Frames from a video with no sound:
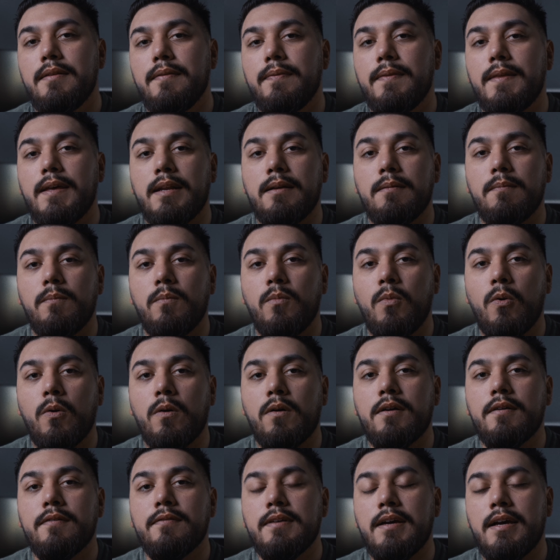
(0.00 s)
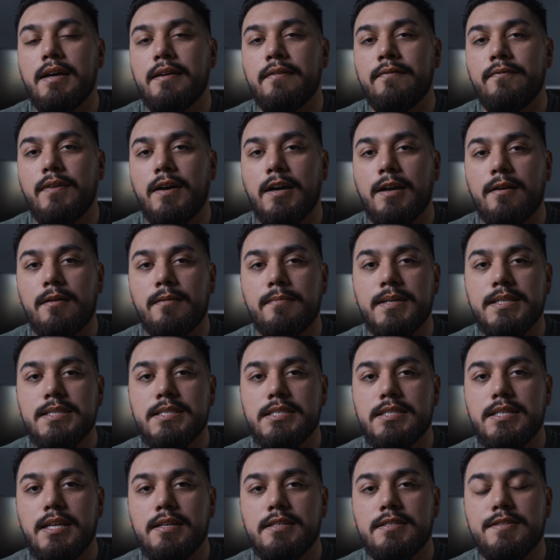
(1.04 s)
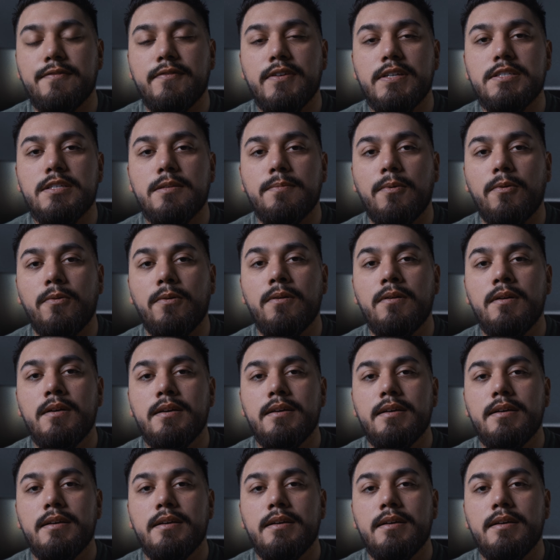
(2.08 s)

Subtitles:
then more of that environment stays visible.